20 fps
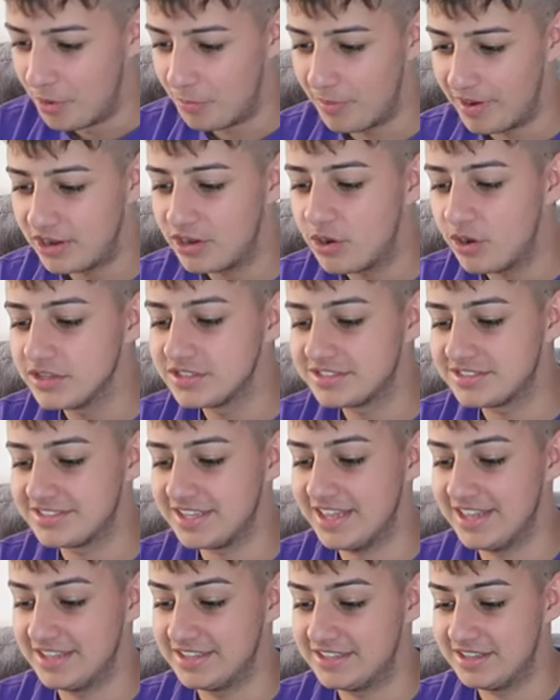when God
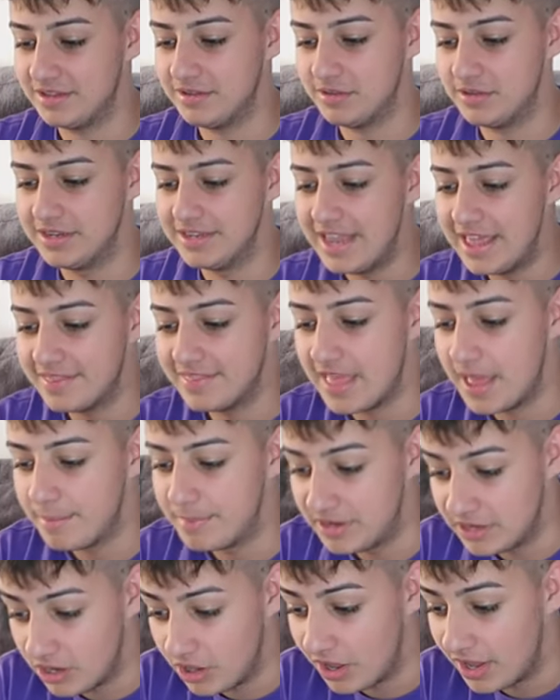said, let there
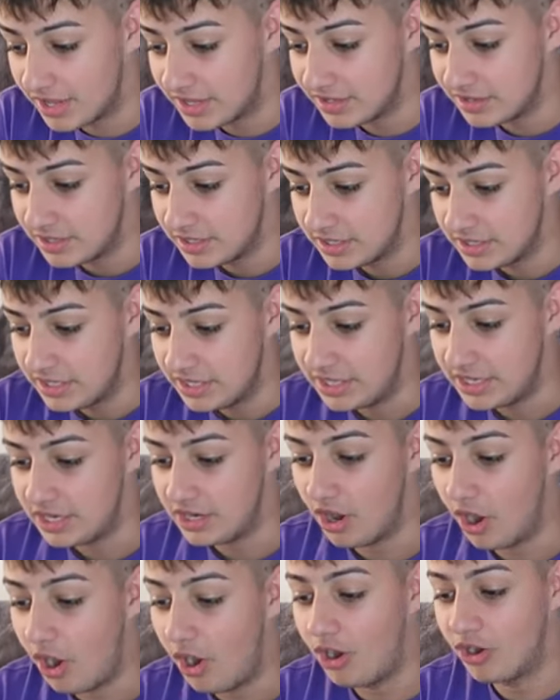be light,
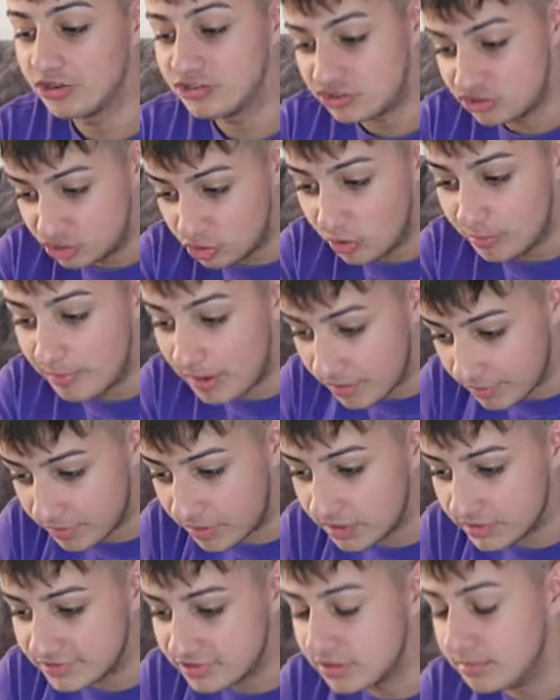he asked your
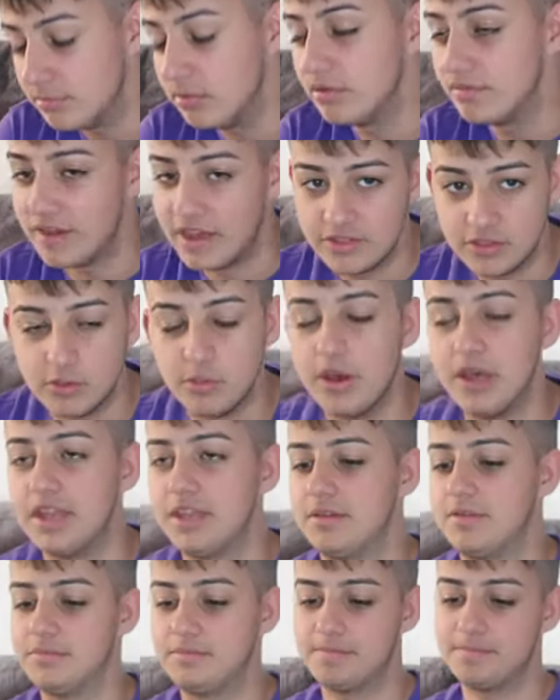mother to move out of the
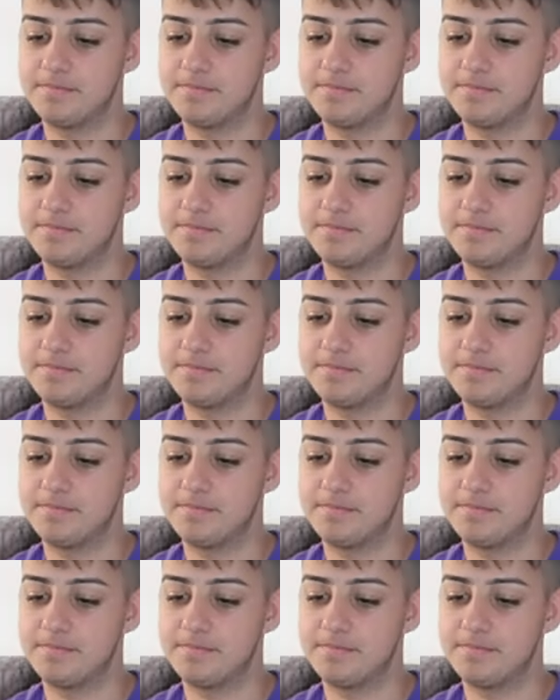way.